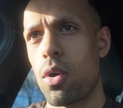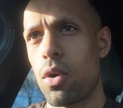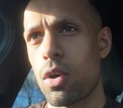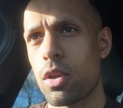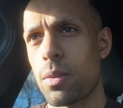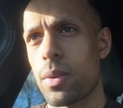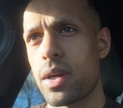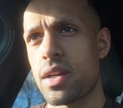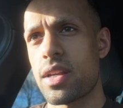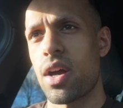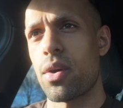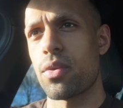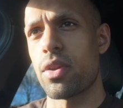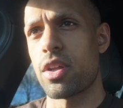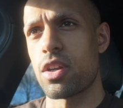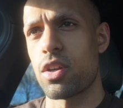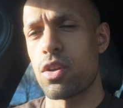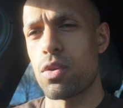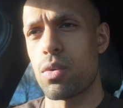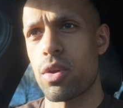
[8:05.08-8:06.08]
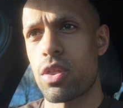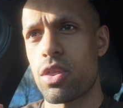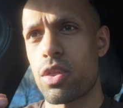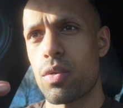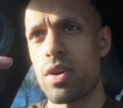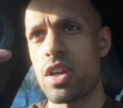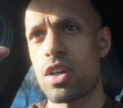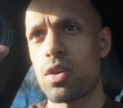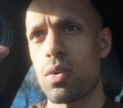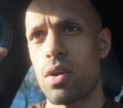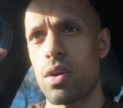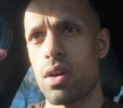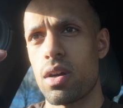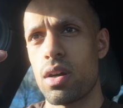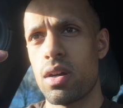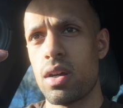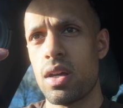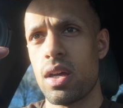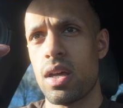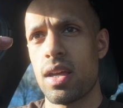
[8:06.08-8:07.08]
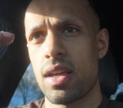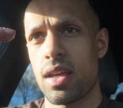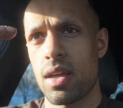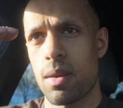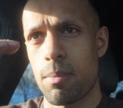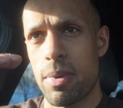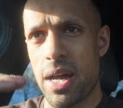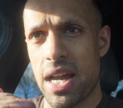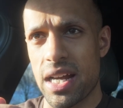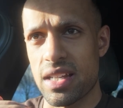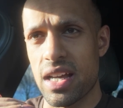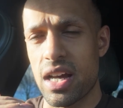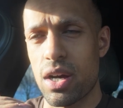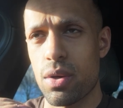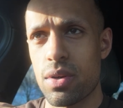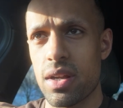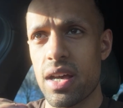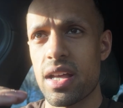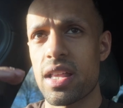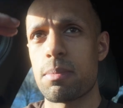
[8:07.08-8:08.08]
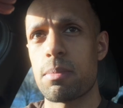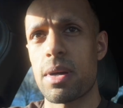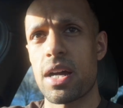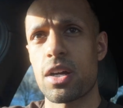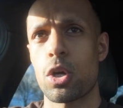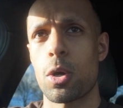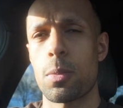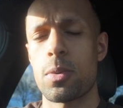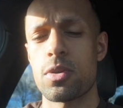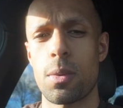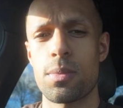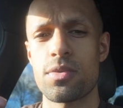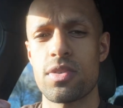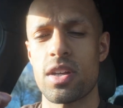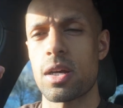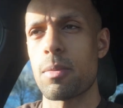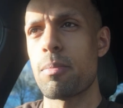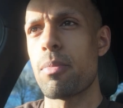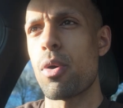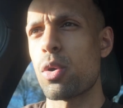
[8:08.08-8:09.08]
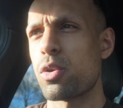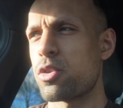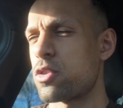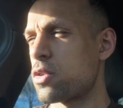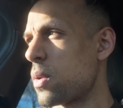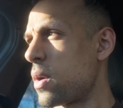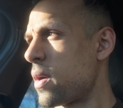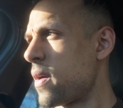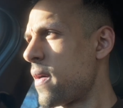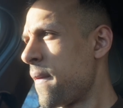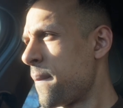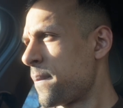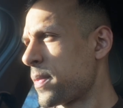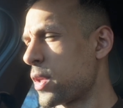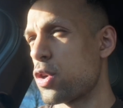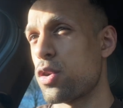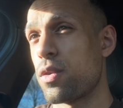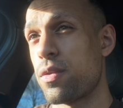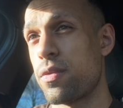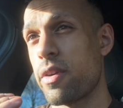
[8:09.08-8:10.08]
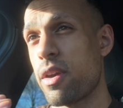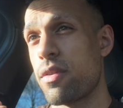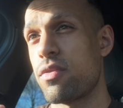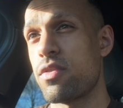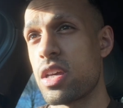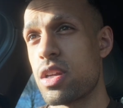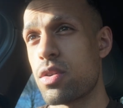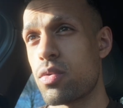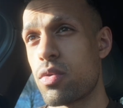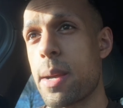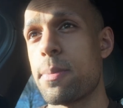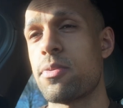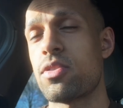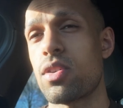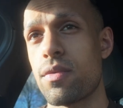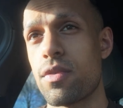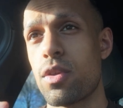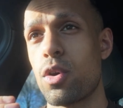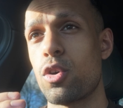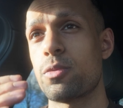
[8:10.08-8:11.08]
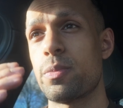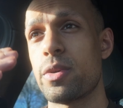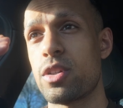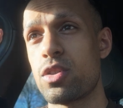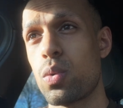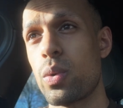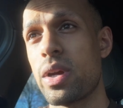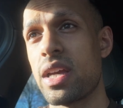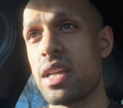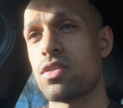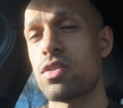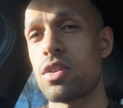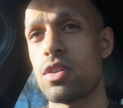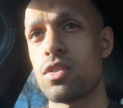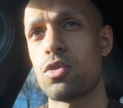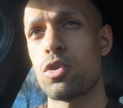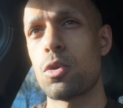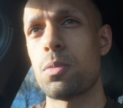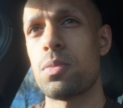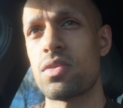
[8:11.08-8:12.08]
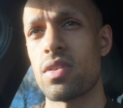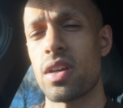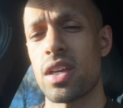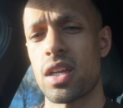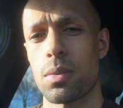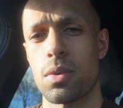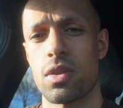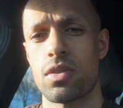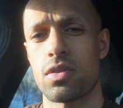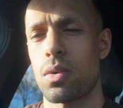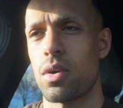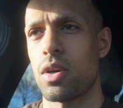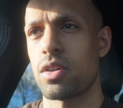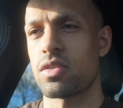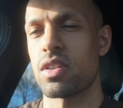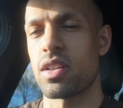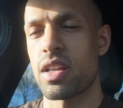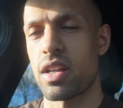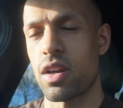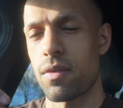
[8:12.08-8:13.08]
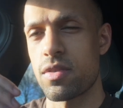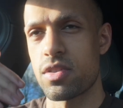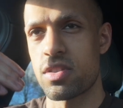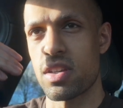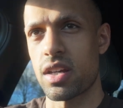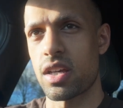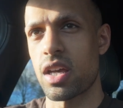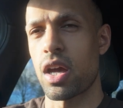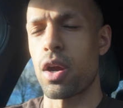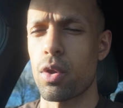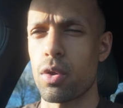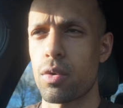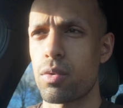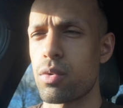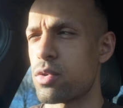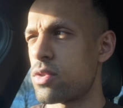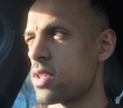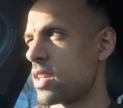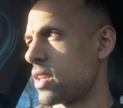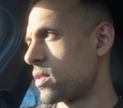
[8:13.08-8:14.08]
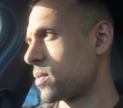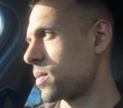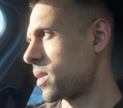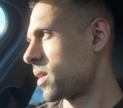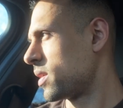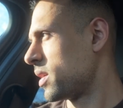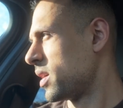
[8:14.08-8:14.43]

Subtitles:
all the way down, then you do a 3/4, back down and then back up. It's almost like a pulse squat. You do 15 reps of those between, so you're supersetting with the squats, and then obviously I carried on the routine as well.